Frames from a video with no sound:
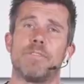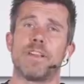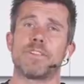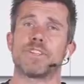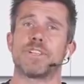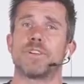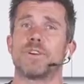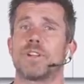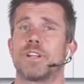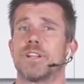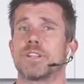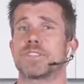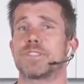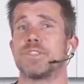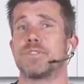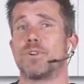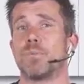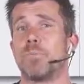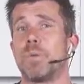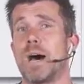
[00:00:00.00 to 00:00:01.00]
we've actually got an
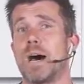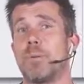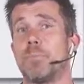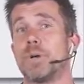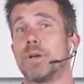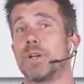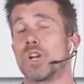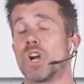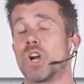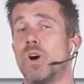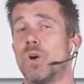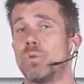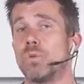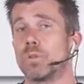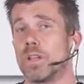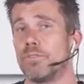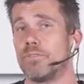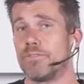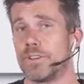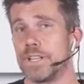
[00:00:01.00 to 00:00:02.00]
external pump and
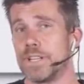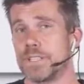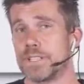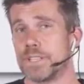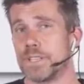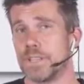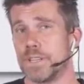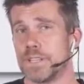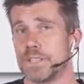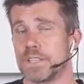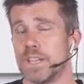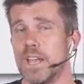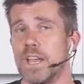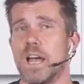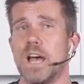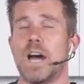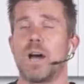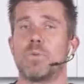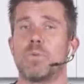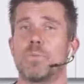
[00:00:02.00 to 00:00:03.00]
cooler fitted to this,
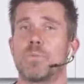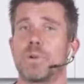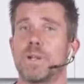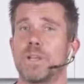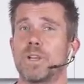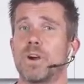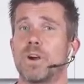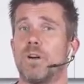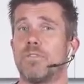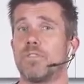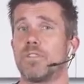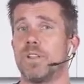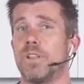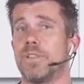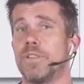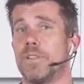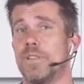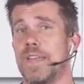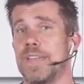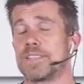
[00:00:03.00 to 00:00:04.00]
we're pretty
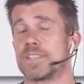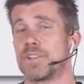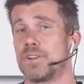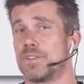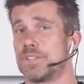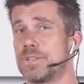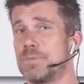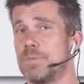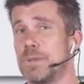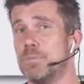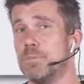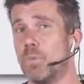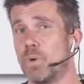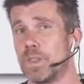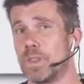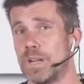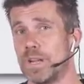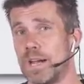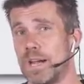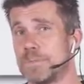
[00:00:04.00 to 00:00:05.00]
confident that that's going to be
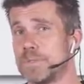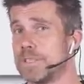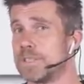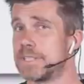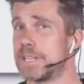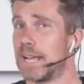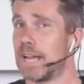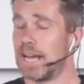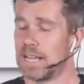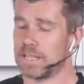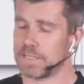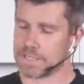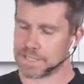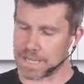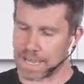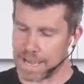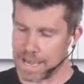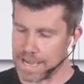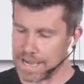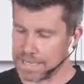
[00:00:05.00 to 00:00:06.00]
more than up to
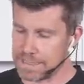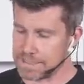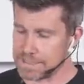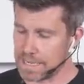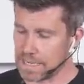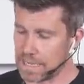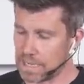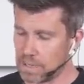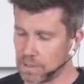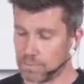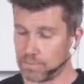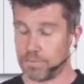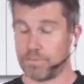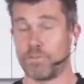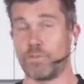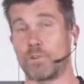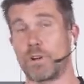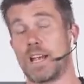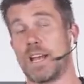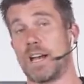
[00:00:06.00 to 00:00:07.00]
task. And
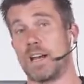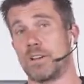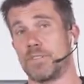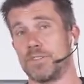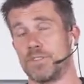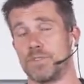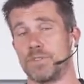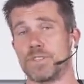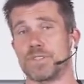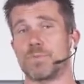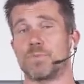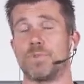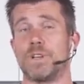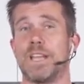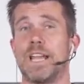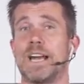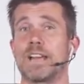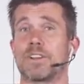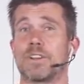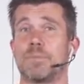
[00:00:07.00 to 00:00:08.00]
for our use,
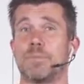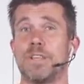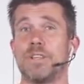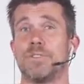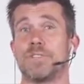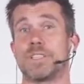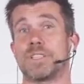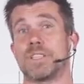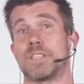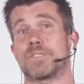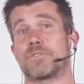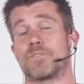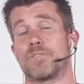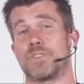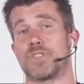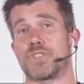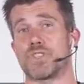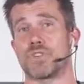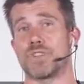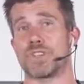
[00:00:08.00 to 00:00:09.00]
we are going to be using this for
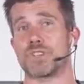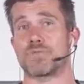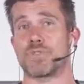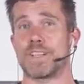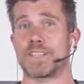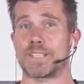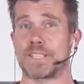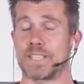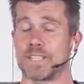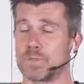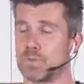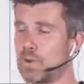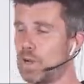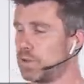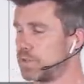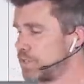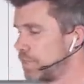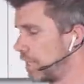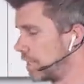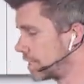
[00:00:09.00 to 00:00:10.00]
endurance racing as
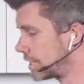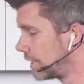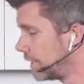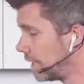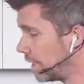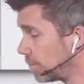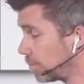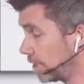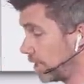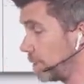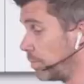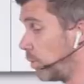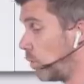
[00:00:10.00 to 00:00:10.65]
well, so it's pretty